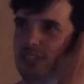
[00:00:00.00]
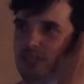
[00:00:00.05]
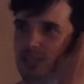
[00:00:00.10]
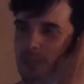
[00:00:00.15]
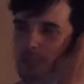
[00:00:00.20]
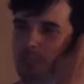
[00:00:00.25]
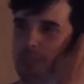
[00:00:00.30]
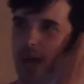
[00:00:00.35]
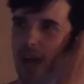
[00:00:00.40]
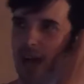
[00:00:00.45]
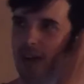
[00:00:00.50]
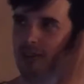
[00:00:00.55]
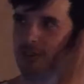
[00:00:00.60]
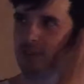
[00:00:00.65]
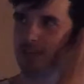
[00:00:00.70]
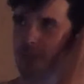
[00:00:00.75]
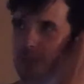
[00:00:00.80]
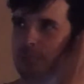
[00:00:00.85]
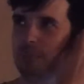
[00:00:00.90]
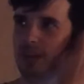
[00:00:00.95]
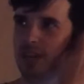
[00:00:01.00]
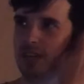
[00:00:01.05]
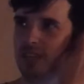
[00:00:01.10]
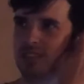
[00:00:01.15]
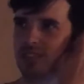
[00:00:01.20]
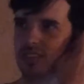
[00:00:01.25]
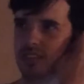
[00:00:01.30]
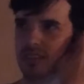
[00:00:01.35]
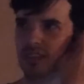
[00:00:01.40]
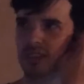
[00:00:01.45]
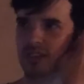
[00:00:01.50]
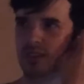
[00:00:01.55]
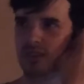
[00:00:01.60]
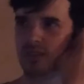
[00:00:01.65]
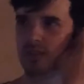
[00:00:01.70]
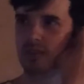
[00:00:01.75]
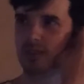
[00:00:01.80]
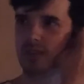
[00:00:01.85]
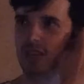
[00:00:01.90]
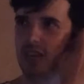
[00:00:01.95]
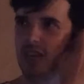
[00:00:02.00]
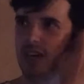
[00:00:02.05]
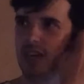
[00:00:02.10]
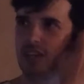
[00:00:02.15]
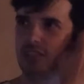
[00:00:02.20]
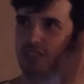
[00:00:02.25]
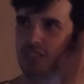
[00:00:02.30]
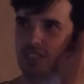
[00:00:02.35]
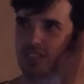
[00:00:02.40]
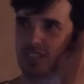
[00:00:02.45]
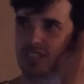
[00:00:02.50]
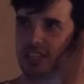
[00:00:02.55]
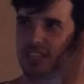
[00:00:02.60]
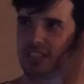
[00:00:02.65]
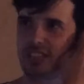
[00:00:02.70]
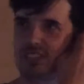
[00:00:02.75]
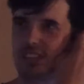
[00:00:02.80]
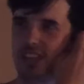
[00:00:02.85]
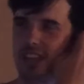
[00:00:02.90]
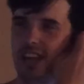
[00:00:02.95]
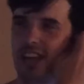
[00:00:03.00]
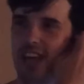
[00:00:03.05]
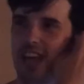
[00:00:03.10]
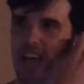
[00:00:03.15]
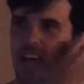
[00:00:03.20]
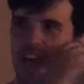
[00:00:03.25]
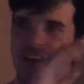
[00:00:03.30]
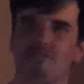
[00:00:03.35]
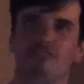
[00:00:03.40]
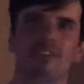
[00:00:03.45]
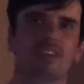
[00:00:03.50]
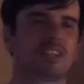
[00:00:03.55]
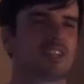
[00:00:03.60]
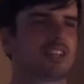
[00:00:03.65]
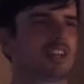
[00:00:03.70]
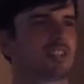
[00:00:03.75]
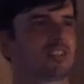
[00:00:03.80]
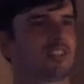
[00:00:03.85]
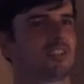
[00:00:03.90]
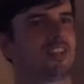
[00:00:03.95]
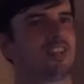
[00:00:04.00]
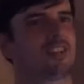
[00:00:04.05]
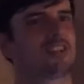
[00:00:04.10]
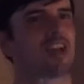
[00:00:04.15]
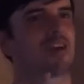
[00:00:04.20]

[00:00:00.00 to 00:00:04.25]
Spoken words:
sort of paranoid person who just thinks that like everything that is